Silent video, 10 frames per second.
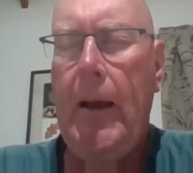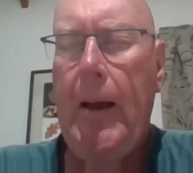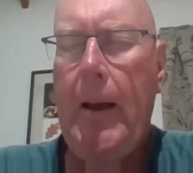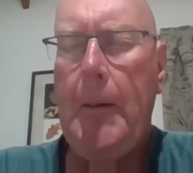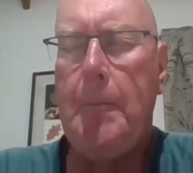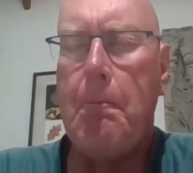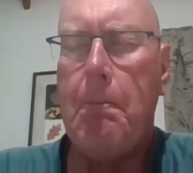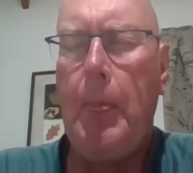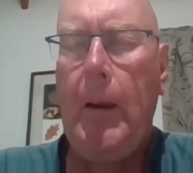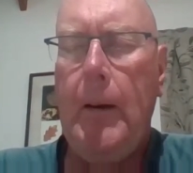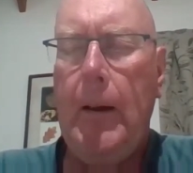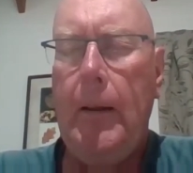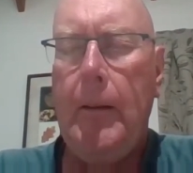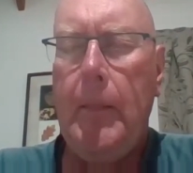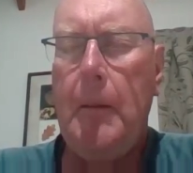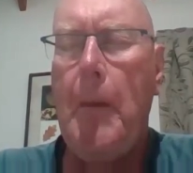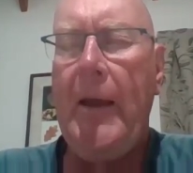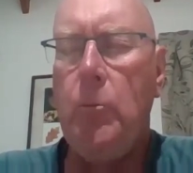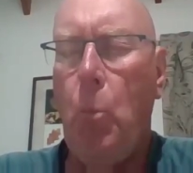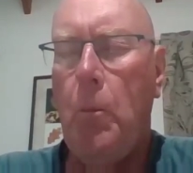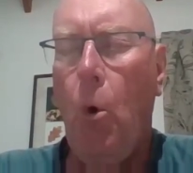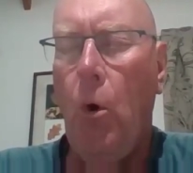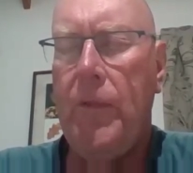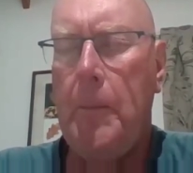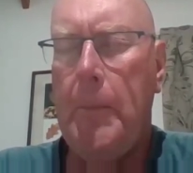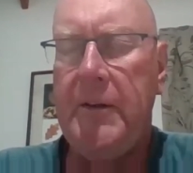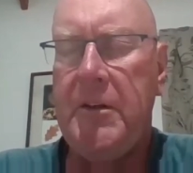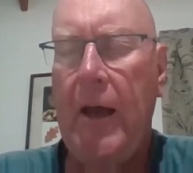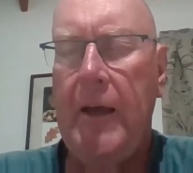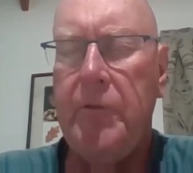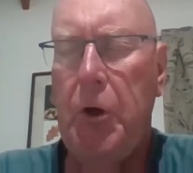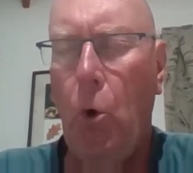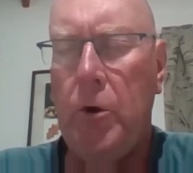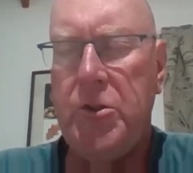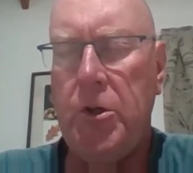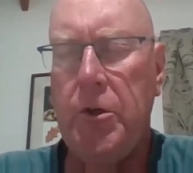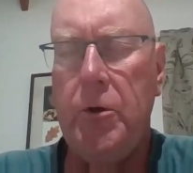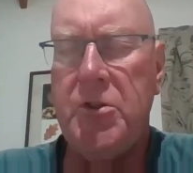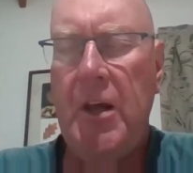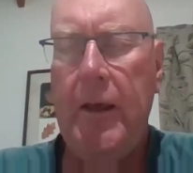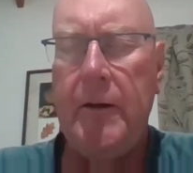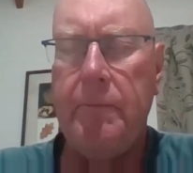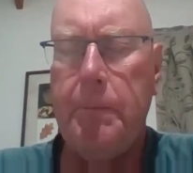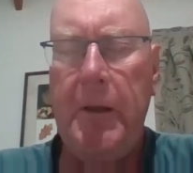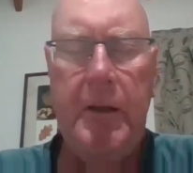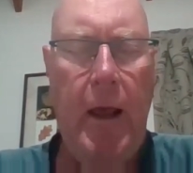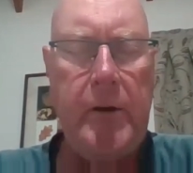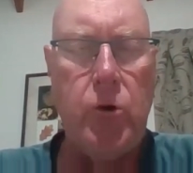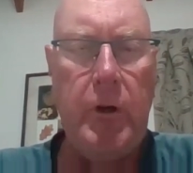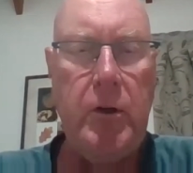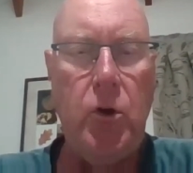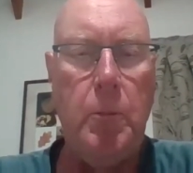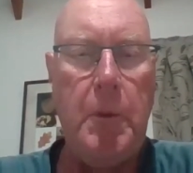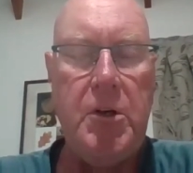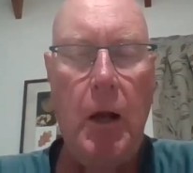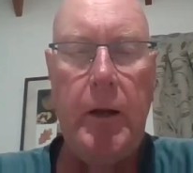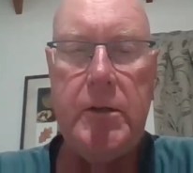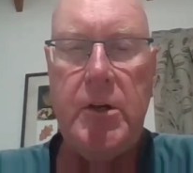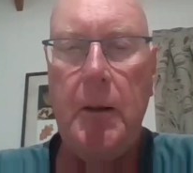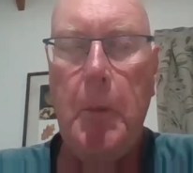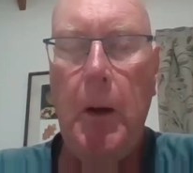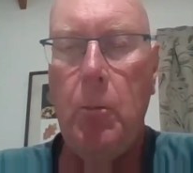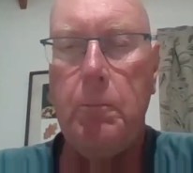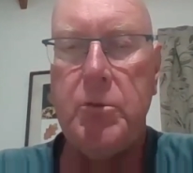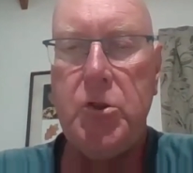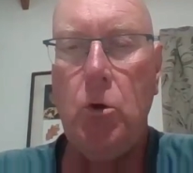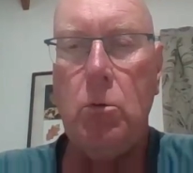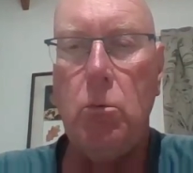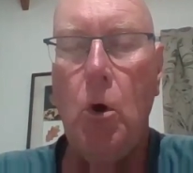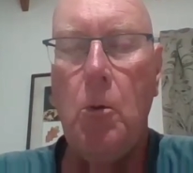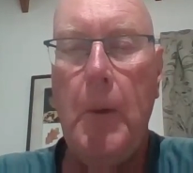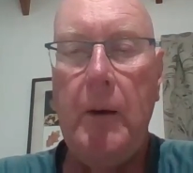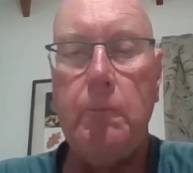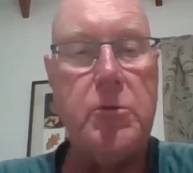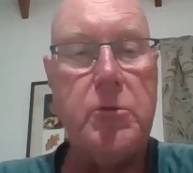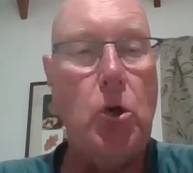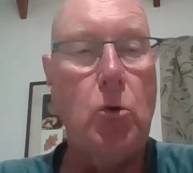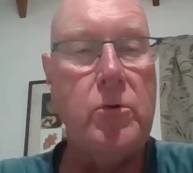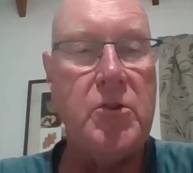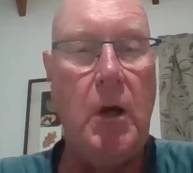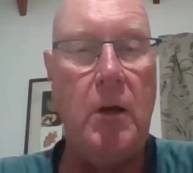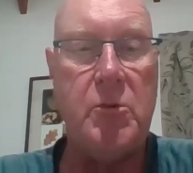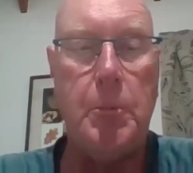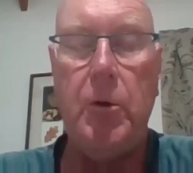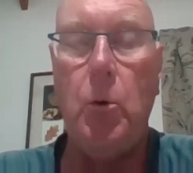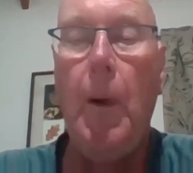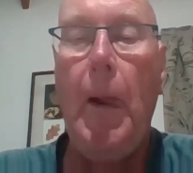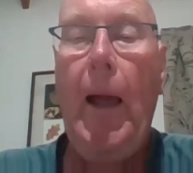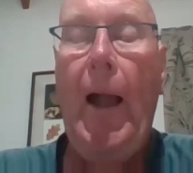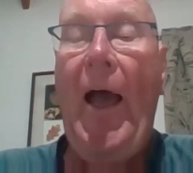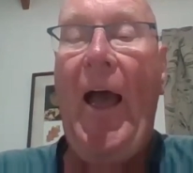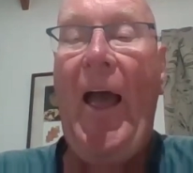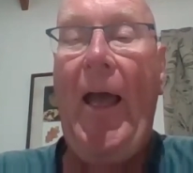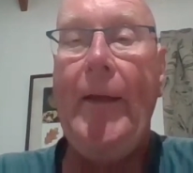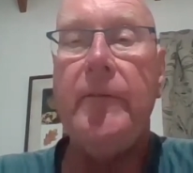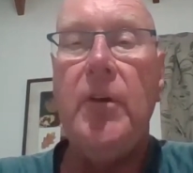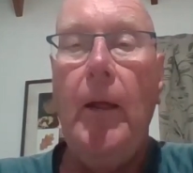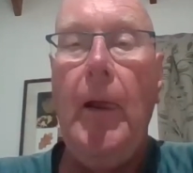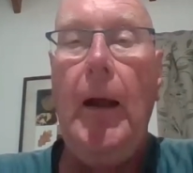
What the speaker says: The main author being David Orchard, who's head of pediatric dermatology at Royal Melbourne Children's Hospital. And